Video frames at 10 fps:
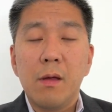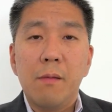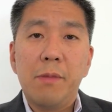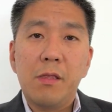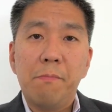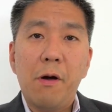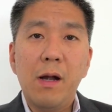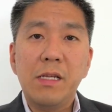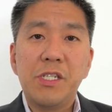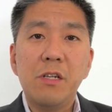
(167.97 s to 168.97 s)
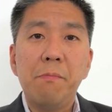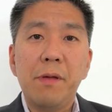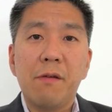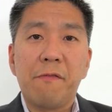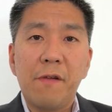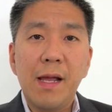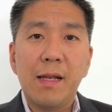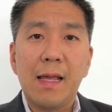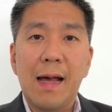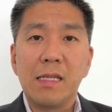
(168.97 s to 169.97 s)
But the parties shouldn't be
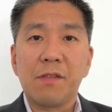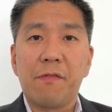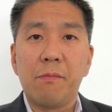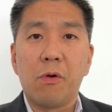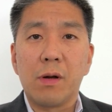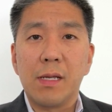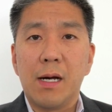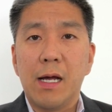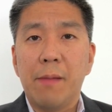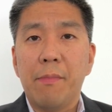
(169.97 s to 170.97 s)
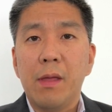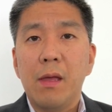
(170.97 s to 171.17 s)
afraid to ask for more time